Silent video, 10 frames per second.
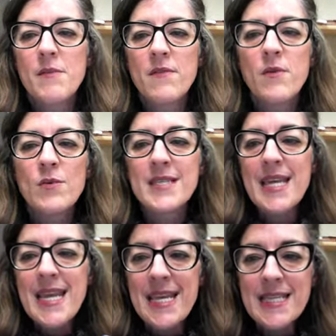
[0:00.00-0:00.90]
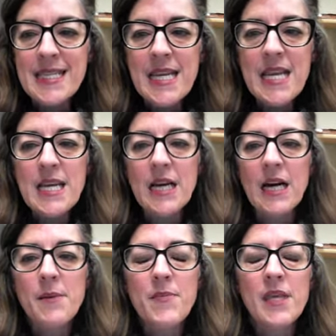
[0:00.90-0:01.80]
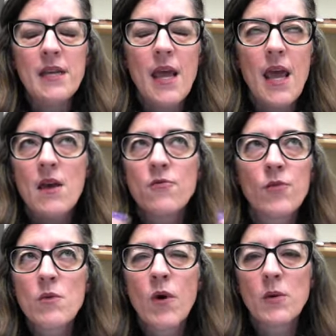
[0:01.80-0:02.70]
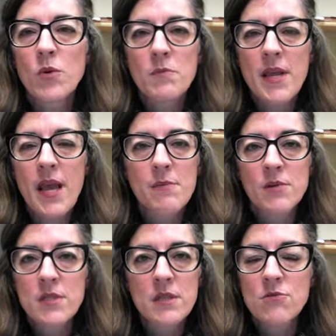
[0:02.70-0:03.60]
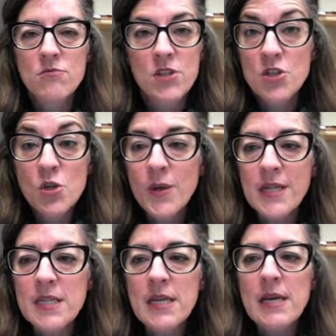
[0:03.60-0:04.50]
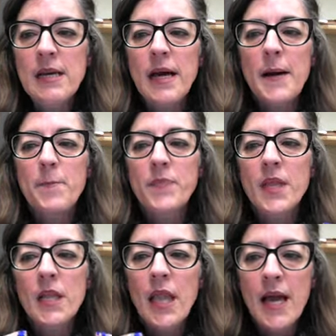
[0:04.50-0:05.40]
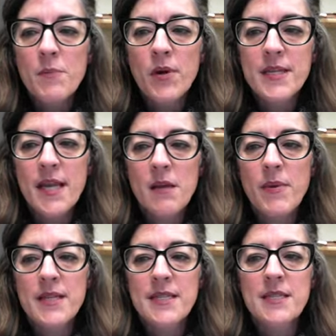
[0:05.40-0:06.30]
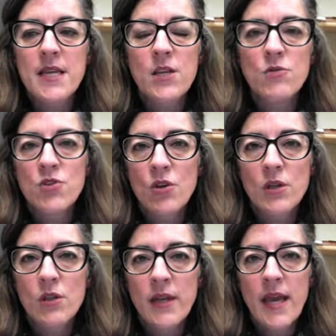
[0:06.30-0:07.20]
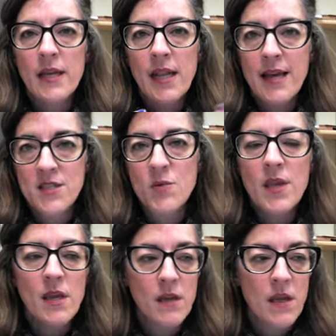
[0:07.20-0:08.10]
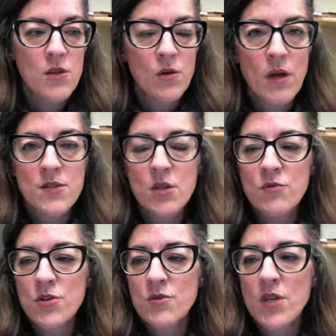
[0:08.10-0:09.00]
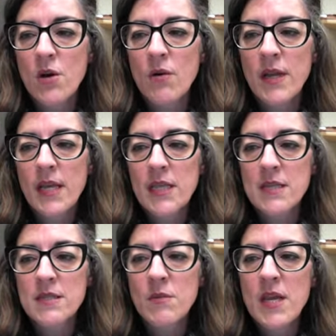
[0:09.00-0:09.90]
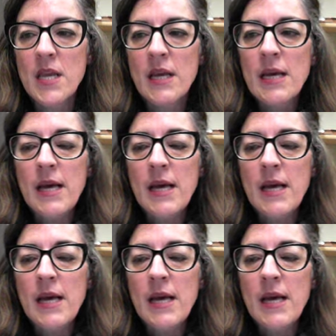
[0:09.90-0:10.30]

If it was easy, then everyone would be able to do it. The library databases that you took a look at last week, and you'll also do so again this week,